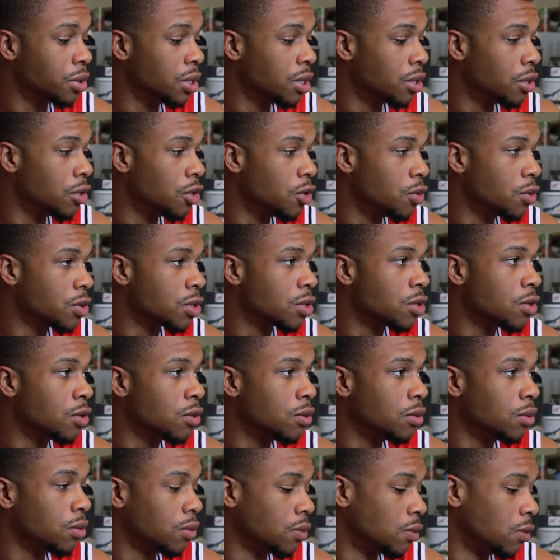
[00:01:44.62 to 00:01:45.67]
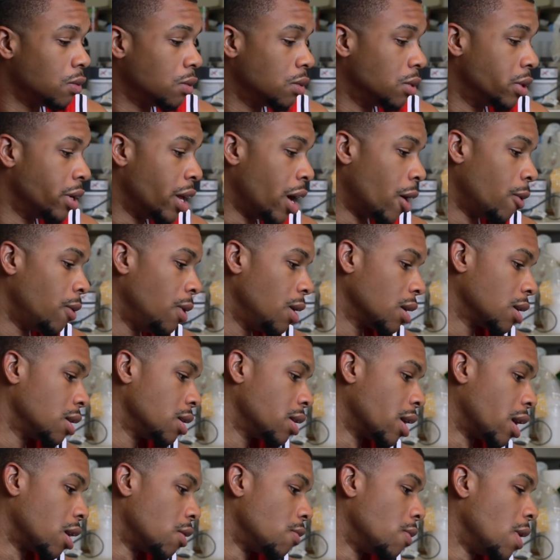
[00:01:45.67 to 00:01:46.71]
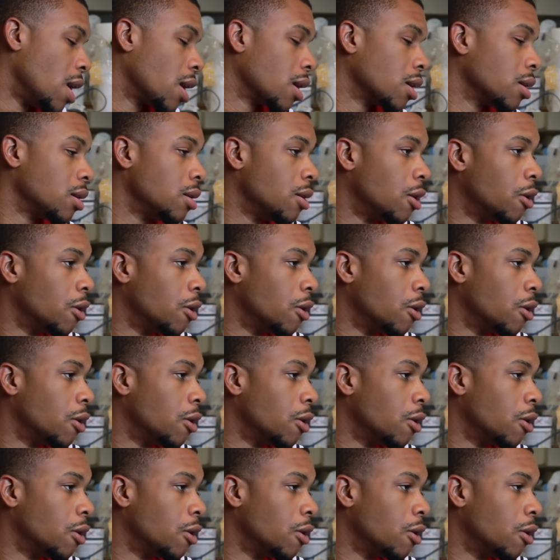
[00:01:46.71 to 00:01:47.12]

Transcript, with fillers: need a new suit. That one looking kinda raggedy,